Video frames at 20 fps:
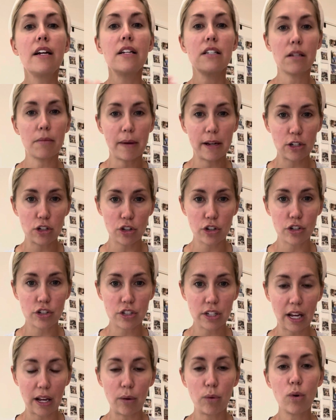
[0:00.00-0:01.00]
to make sure they're
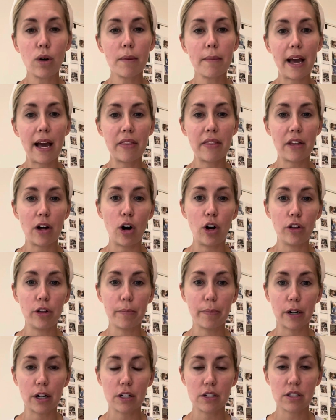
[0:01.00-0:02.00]
staying warm, and that all the
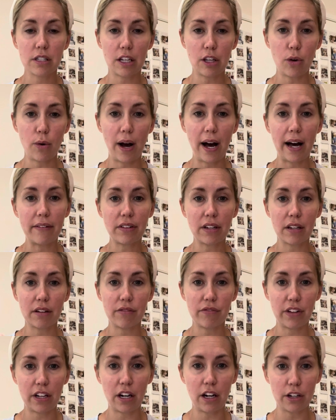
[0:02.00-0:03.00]
birds that you had can
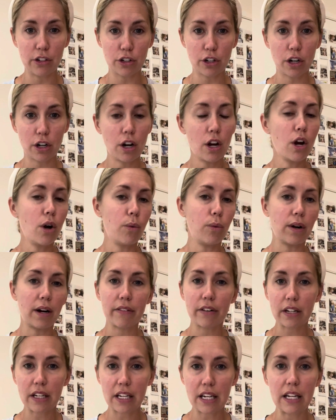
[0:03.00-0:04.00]
fit under
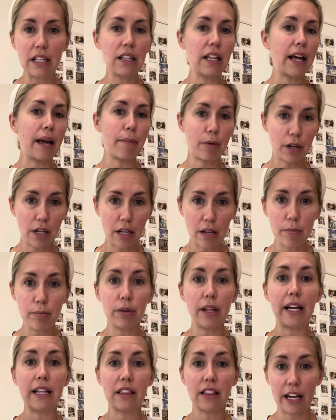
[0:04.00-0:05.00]
whatever heat lamp or heat
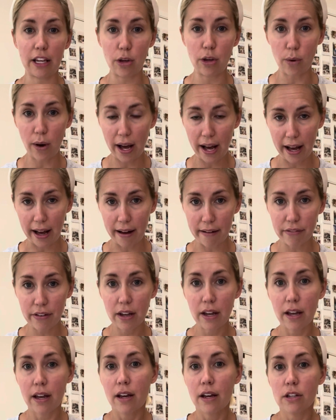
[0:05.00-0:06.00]
plate that you have.
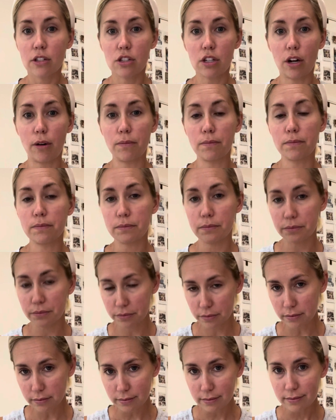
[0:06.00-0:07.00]
So
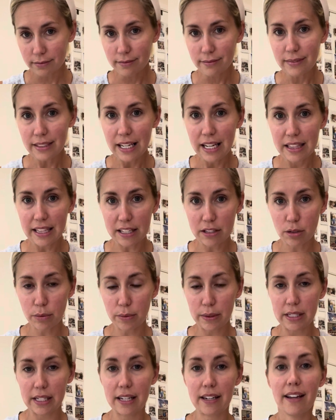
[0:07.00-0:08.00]
that's what we
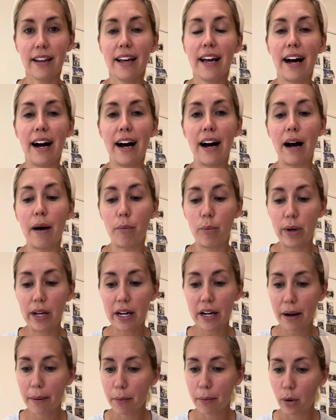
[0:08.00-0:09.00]
did. We
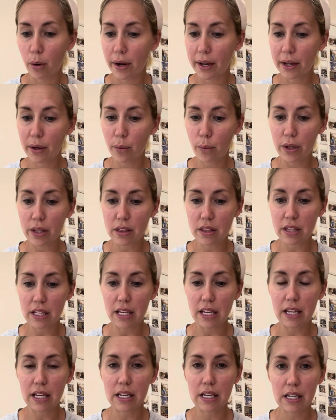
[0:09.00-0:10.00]
ended up going with
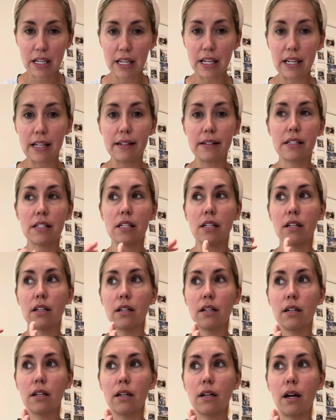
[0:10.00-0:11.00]
the heat
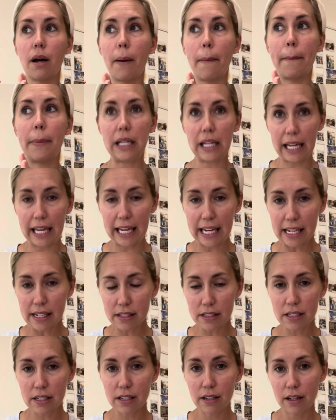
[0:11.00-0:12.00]

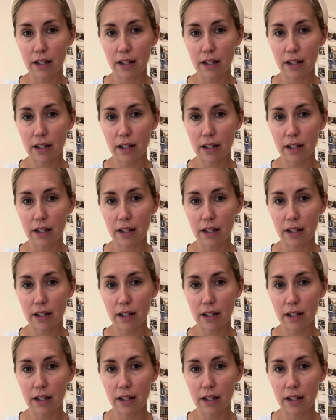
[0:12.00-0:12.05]
plate,